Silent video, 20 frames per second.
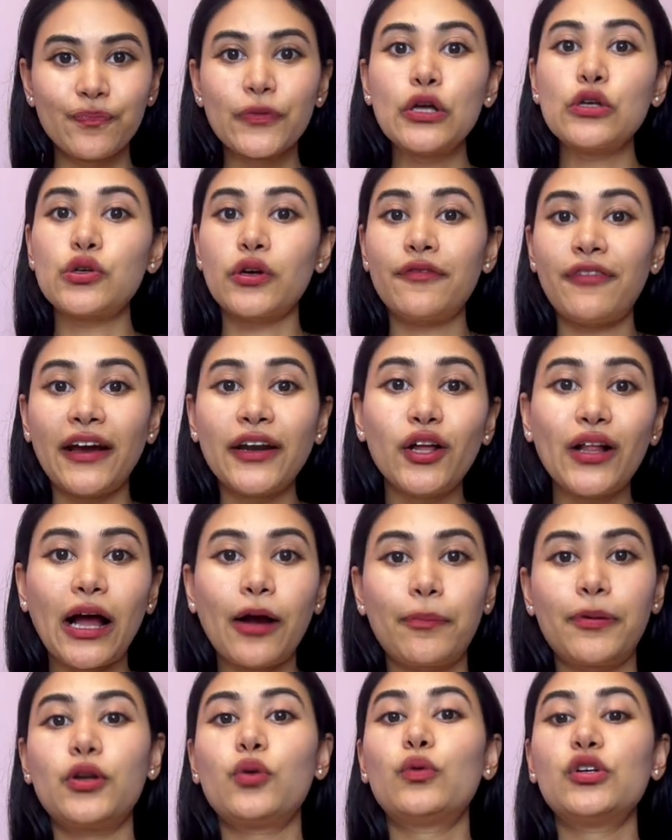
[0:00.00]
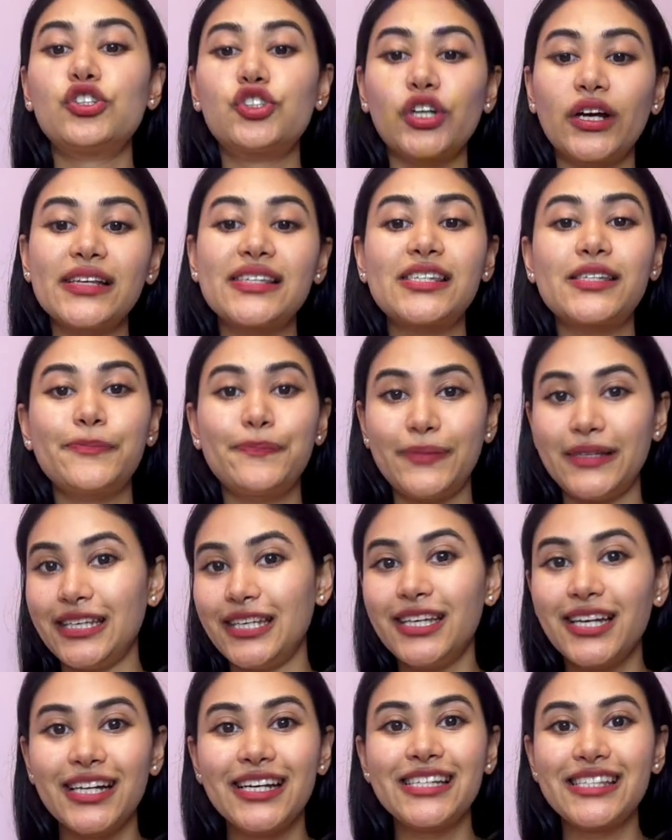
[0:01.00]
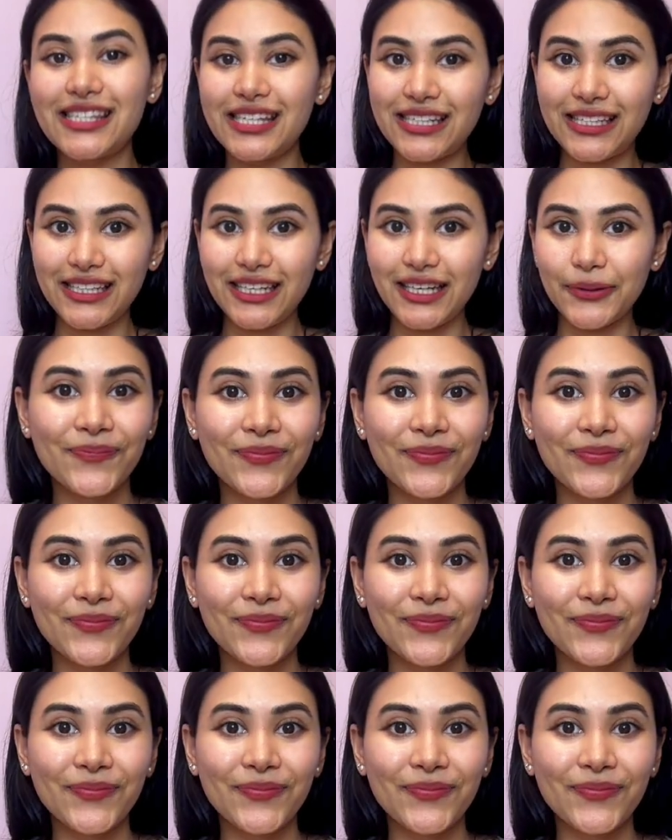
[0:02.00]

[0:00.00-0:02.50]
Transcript: So our final output would just be T.